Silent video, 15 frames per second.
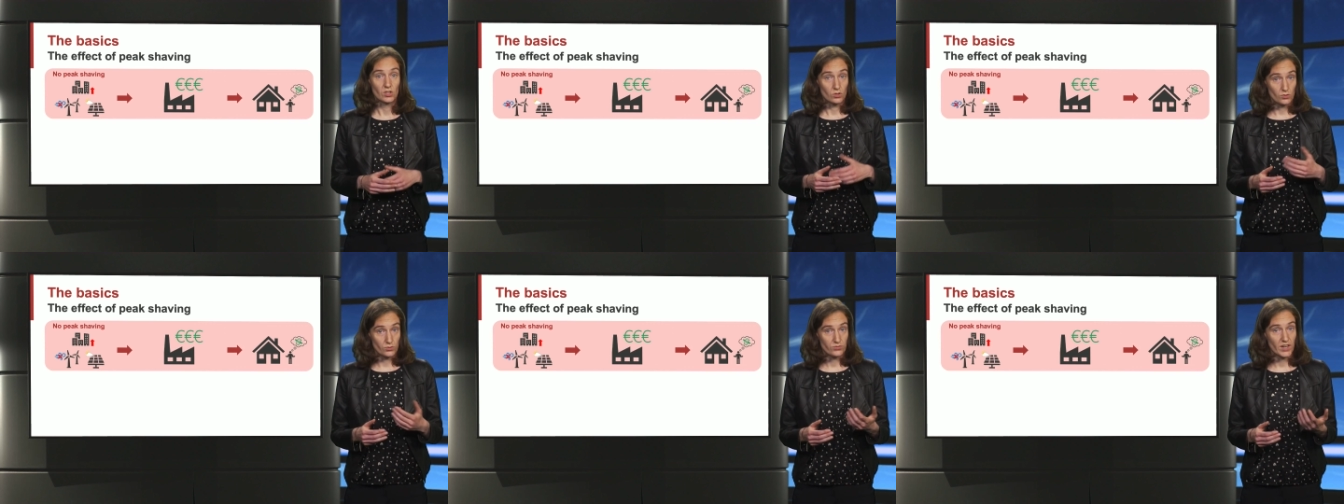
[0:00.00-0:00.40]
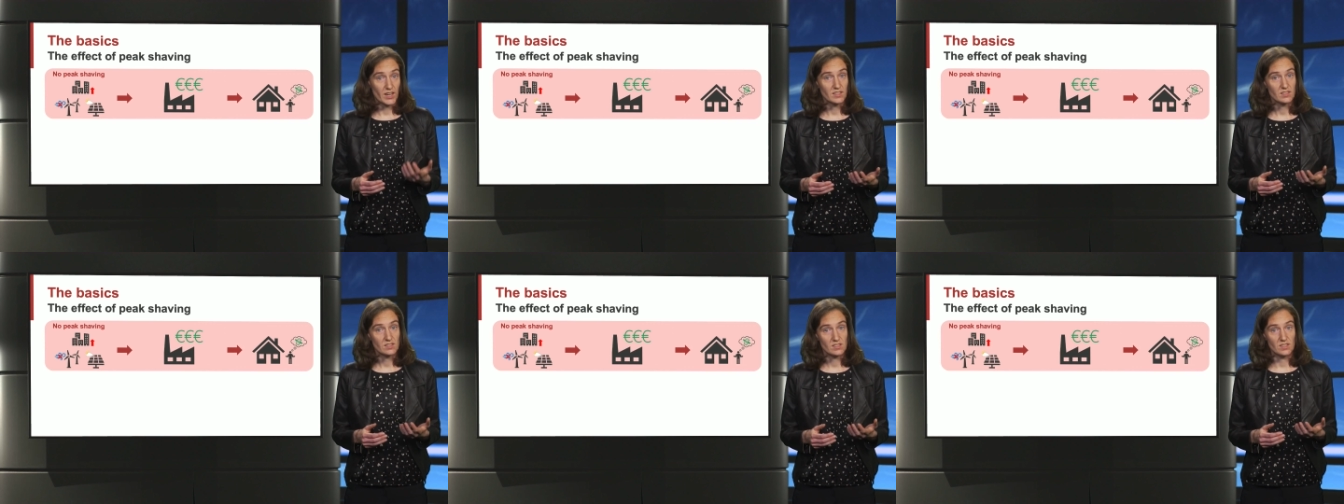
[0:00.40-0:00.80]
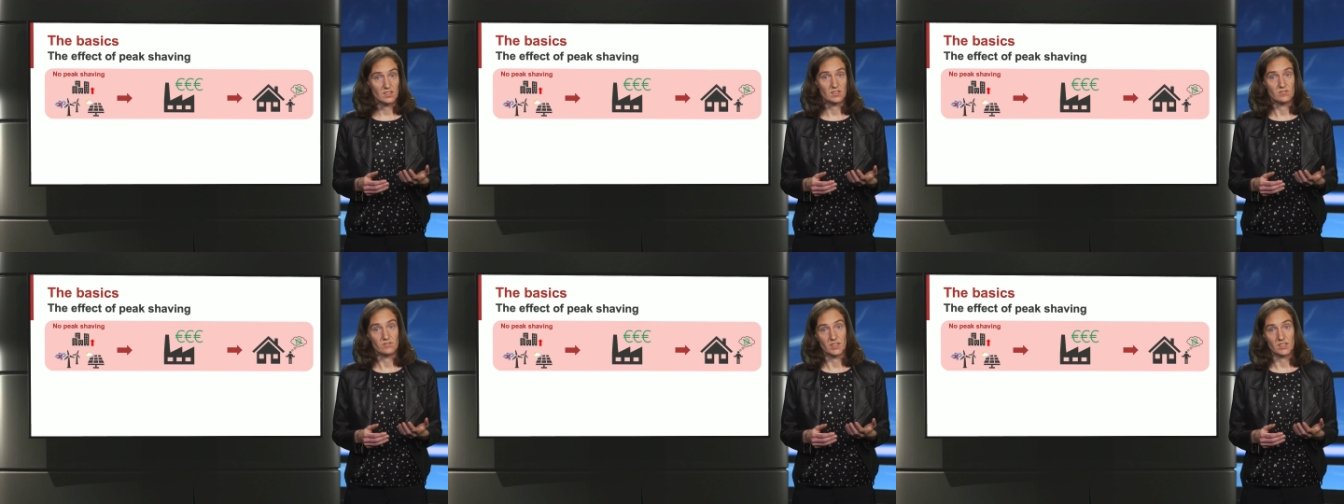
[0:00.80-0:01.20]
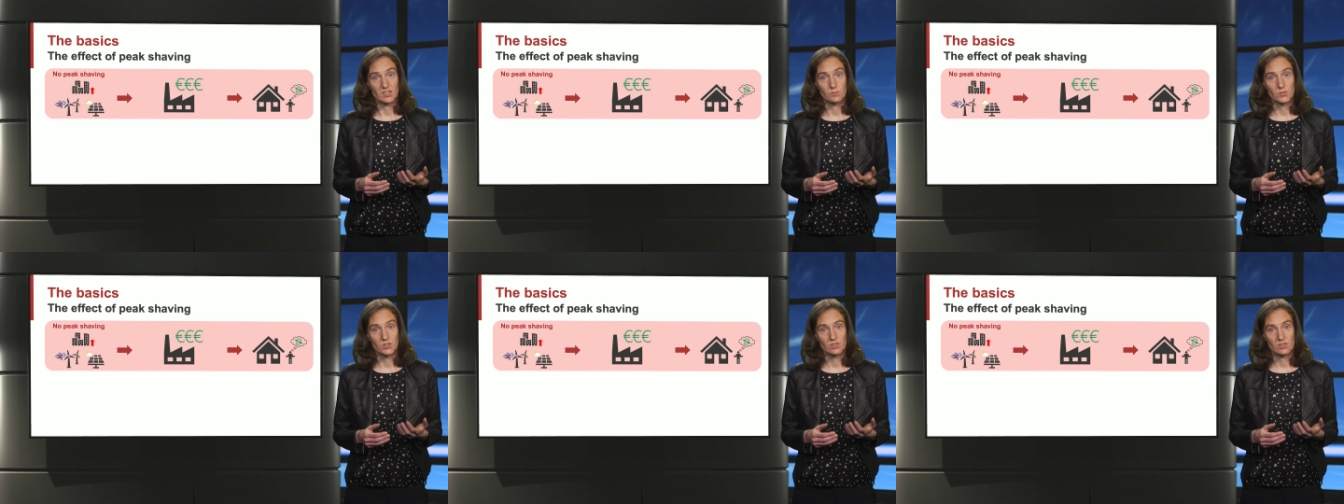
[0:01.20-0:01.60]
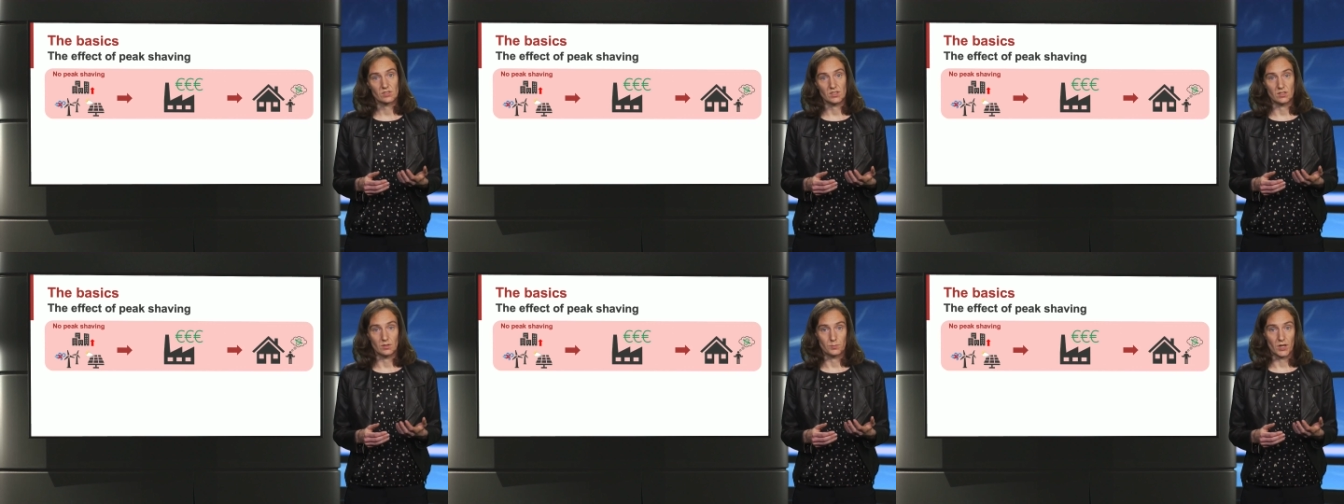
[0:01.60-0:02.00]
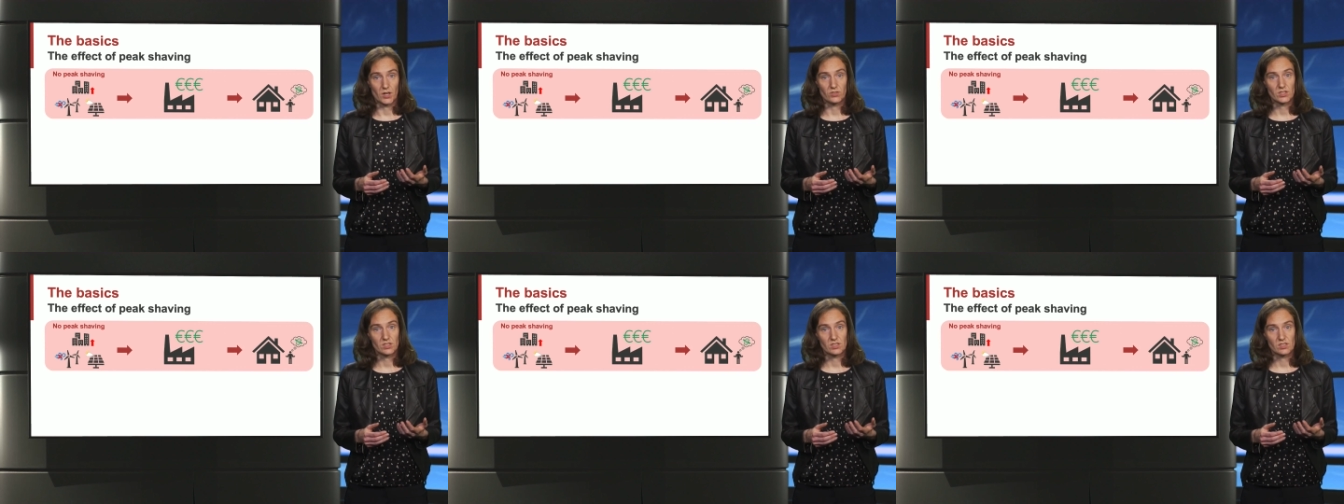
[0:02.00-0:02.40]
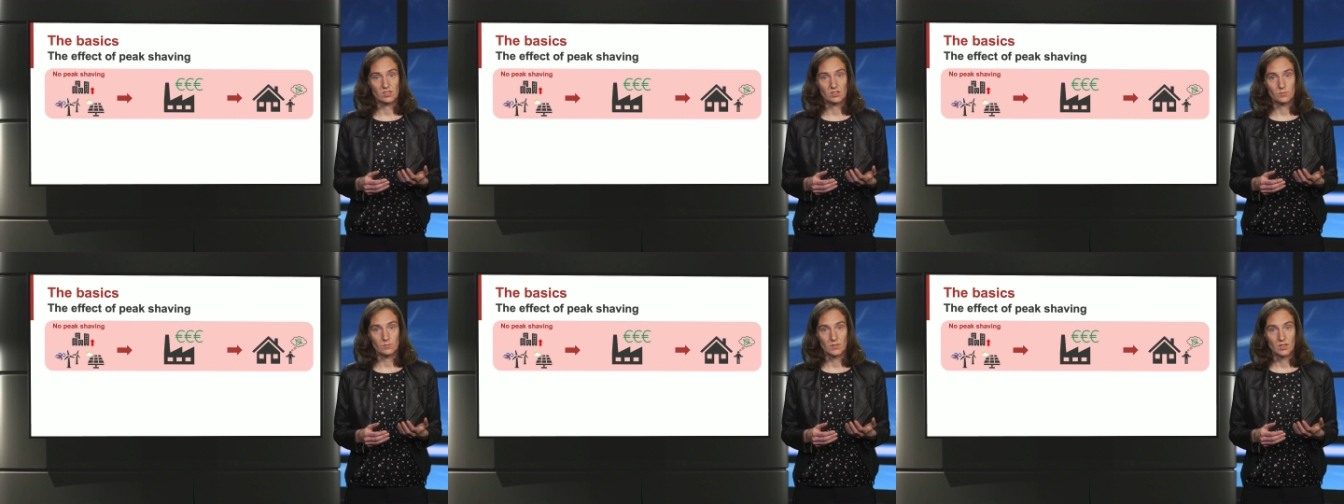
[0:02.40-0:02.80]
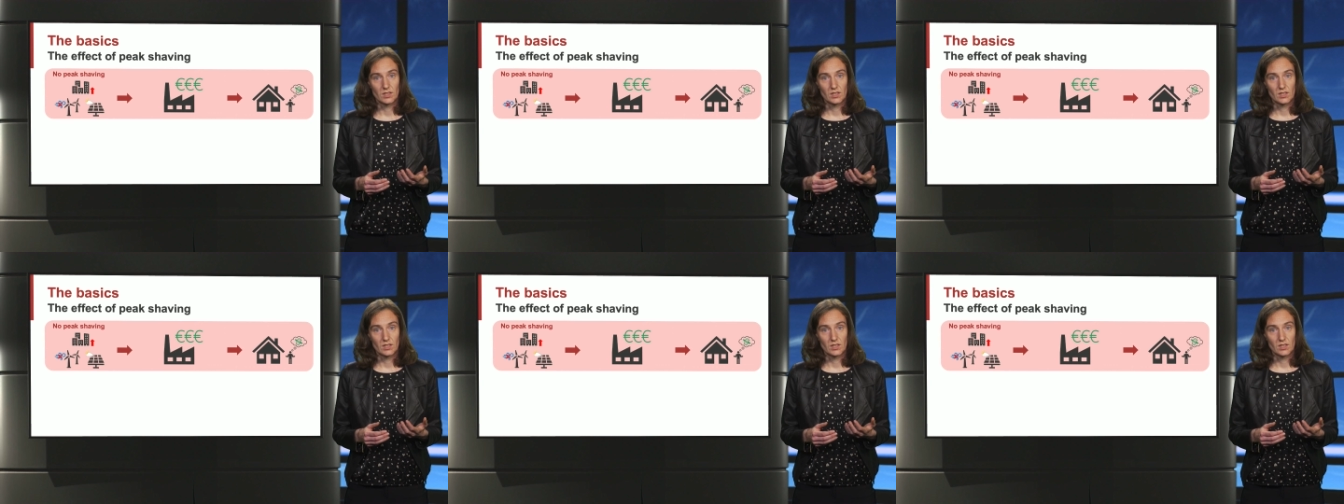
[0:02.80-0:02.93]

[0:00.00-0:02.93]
To finance these investments in the power system,